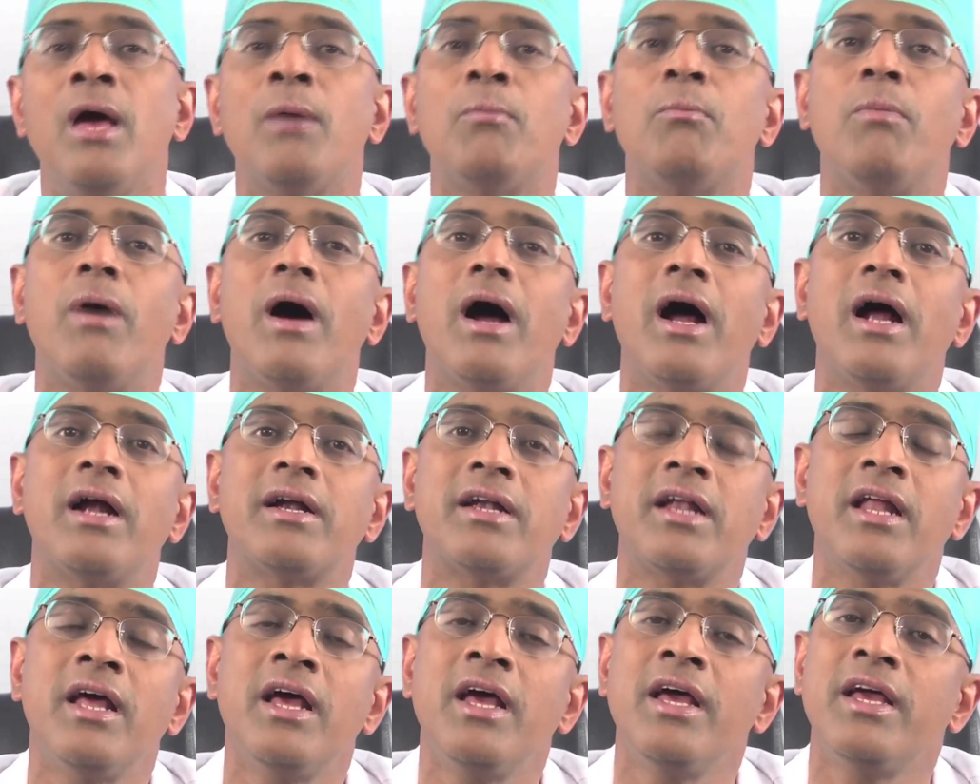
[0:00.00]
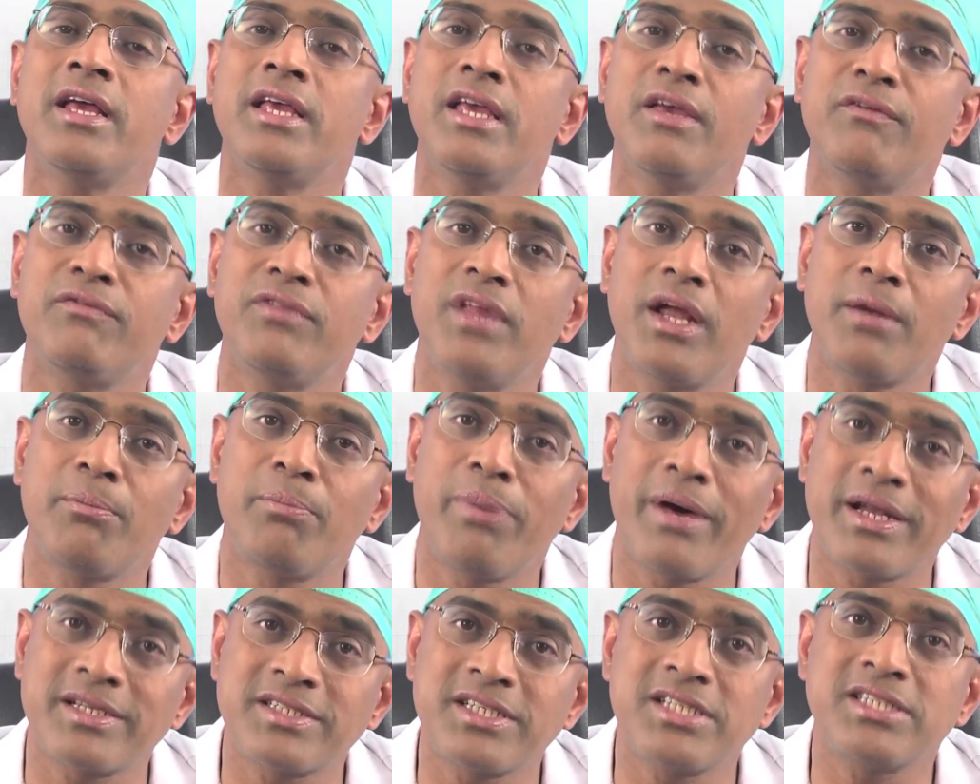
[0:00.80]
But if that
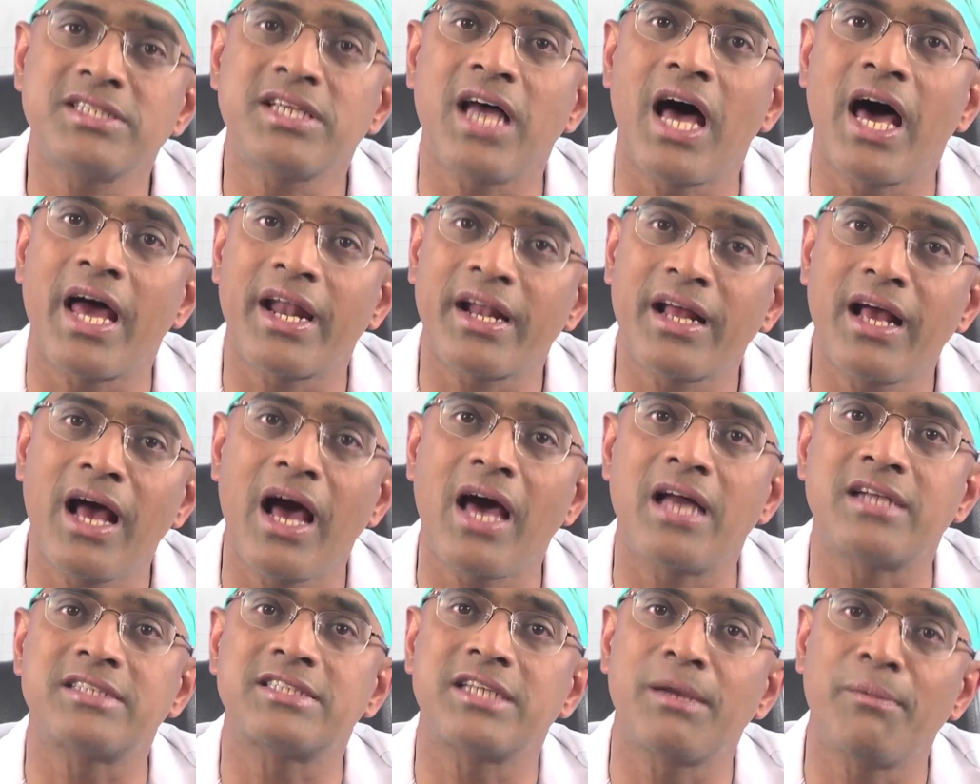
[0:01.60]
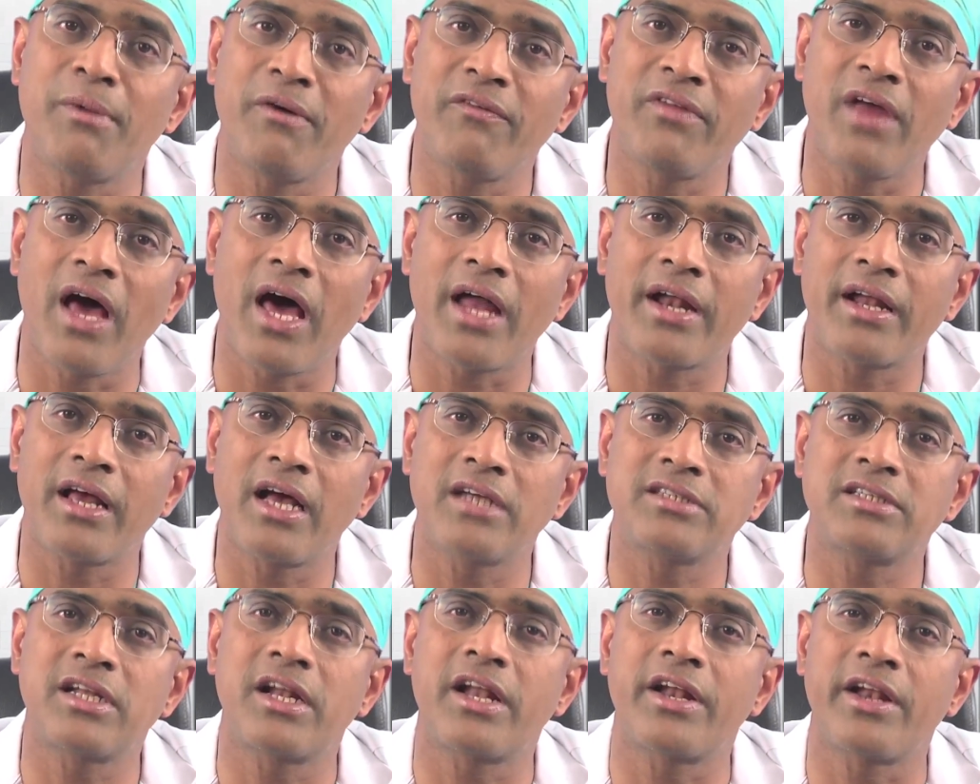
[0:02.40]
person's organs, some of the
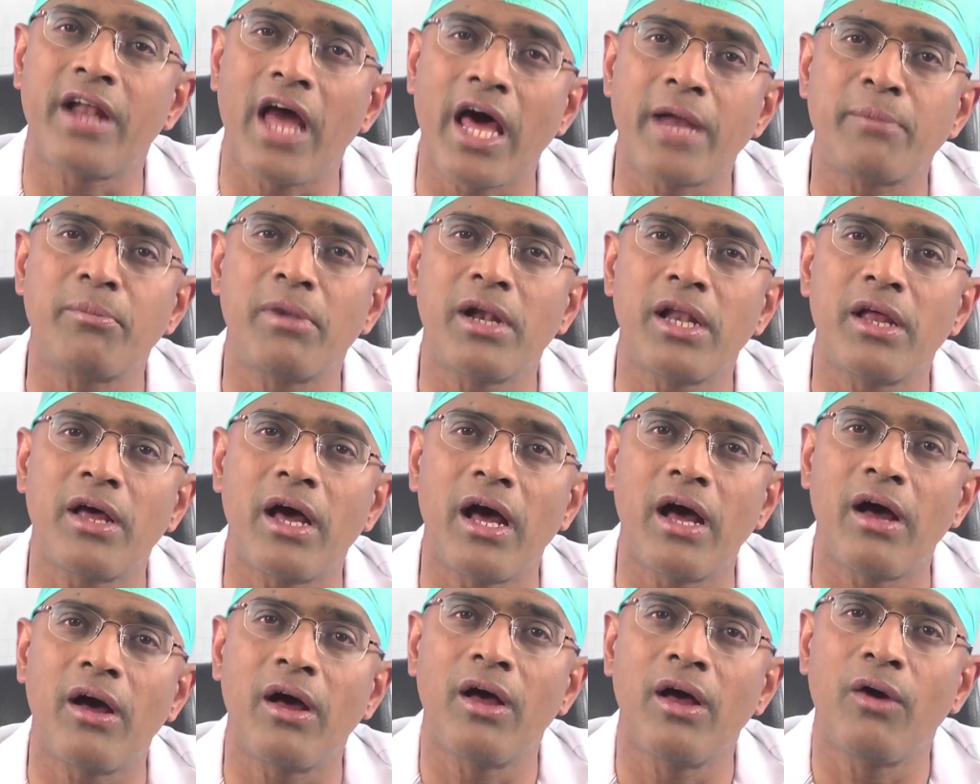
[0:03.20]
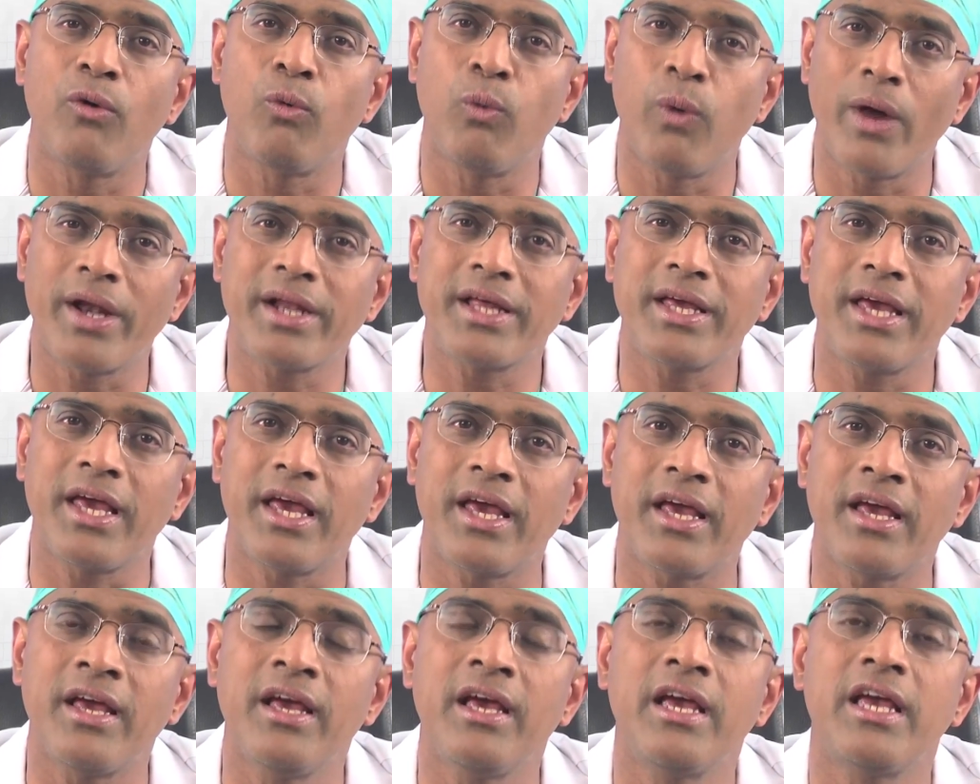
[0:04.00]
organs that are normally
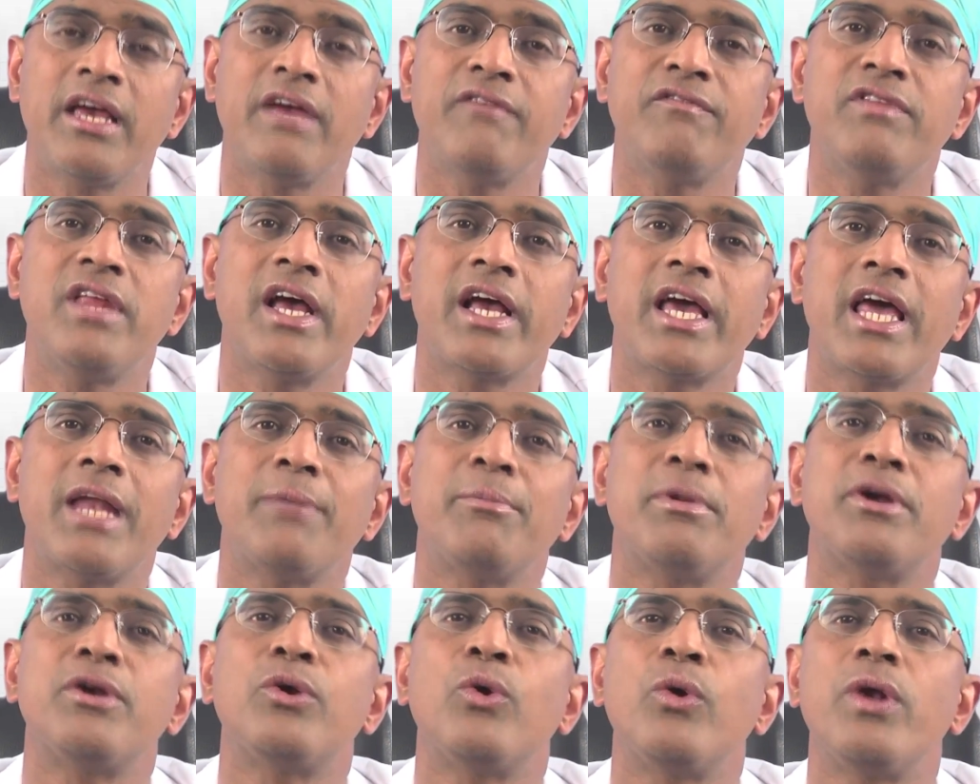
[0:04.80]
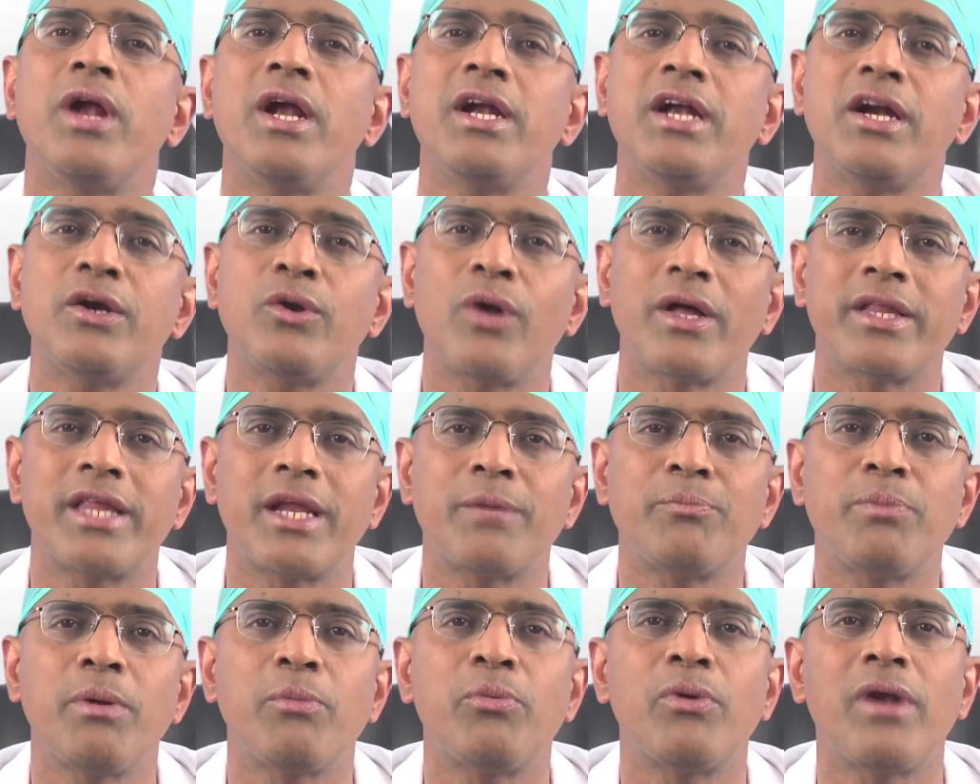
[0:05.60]
working, if they can be donated to other
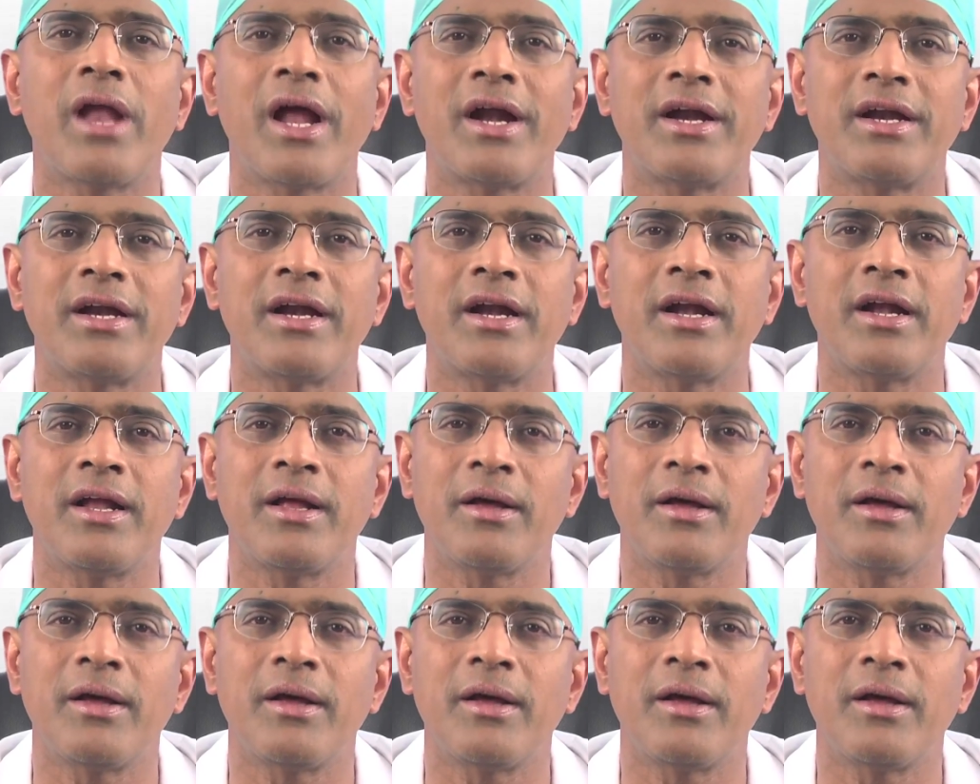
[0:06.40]
people on